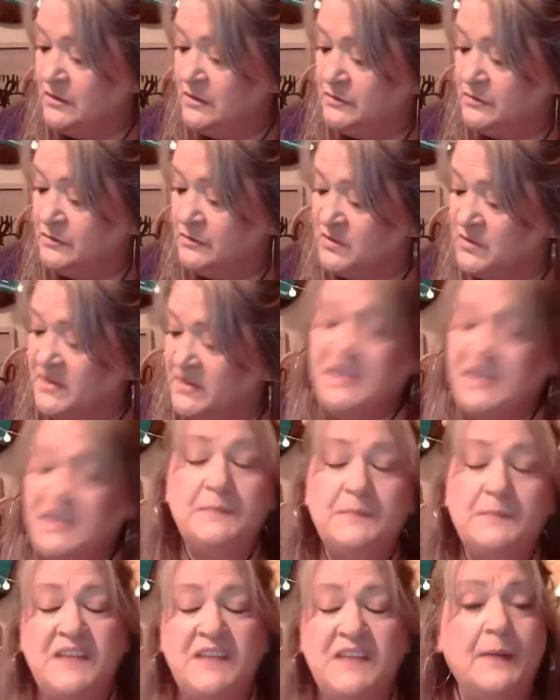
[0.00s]
So I
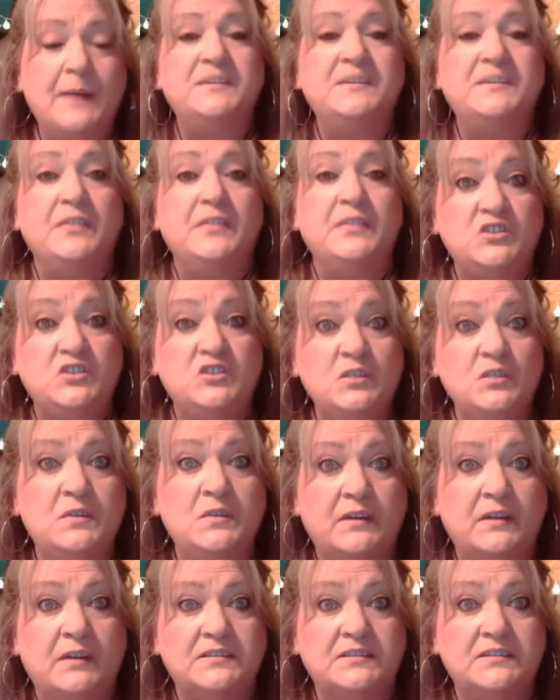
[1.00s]
keep tabs on the
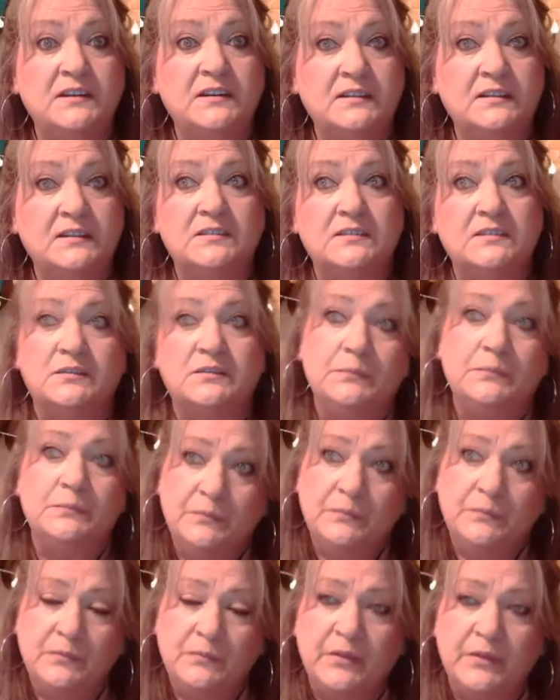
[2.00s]
Schumann resonance
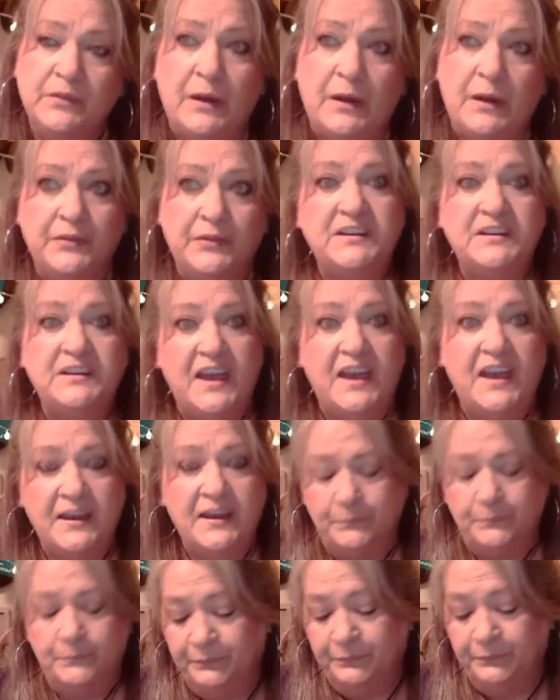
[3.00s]
throughout the
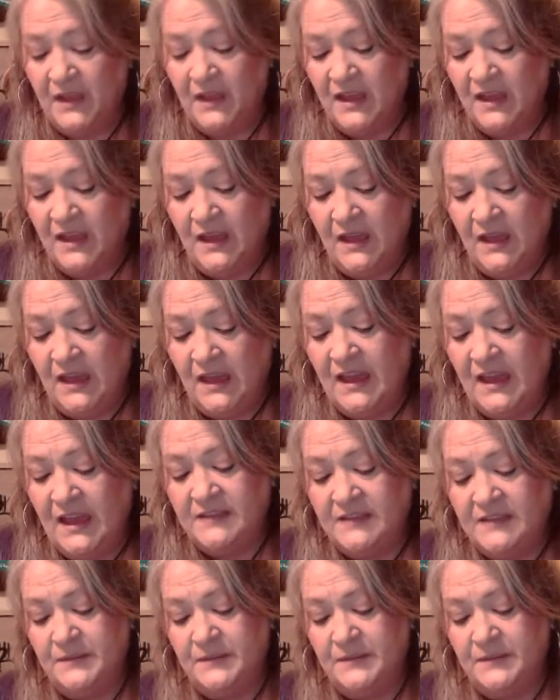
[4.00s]
day. And